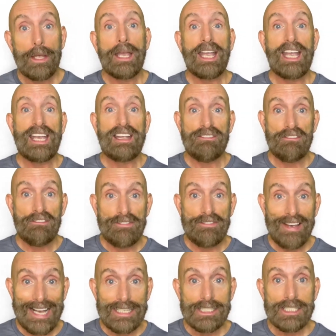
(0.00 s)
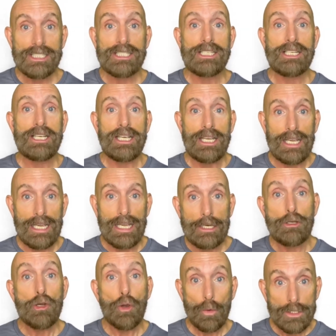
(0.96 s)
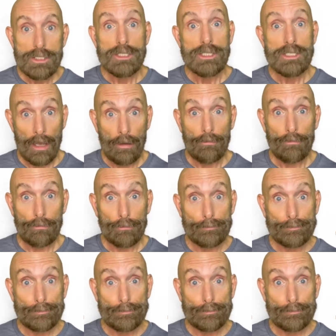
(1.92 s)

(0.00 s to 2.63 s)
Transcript: Invest in yourself,